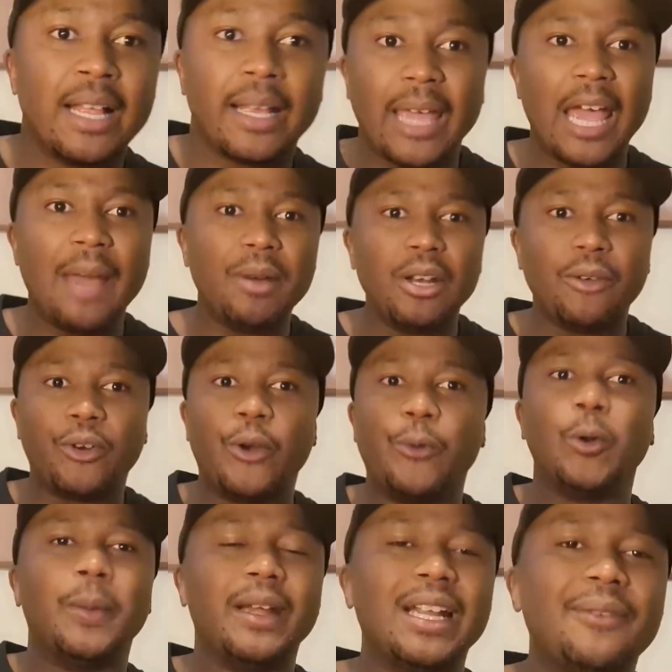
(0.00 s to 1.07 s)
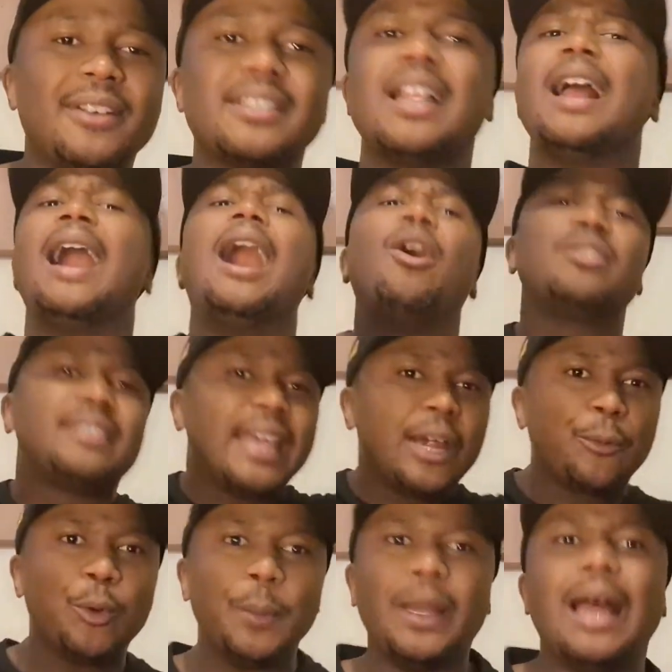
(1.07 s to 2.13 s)
Get the money for a Ruben Neves. I'll take
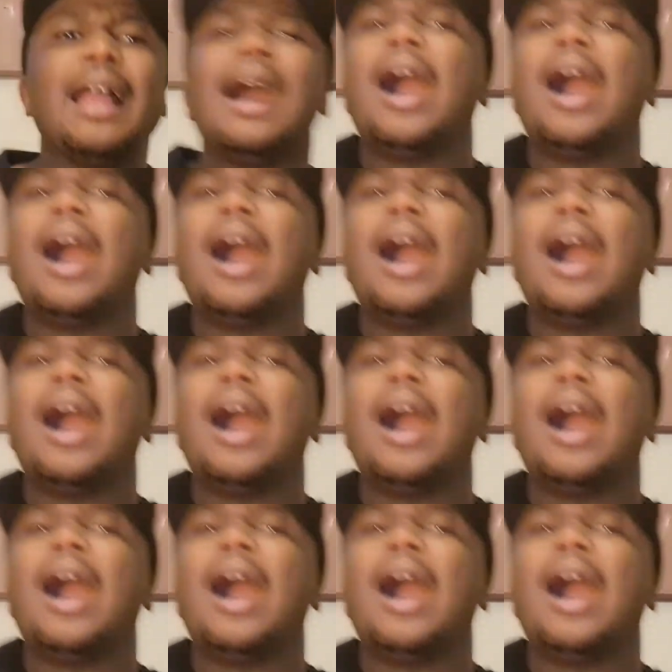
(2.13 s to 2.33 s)
Ruben.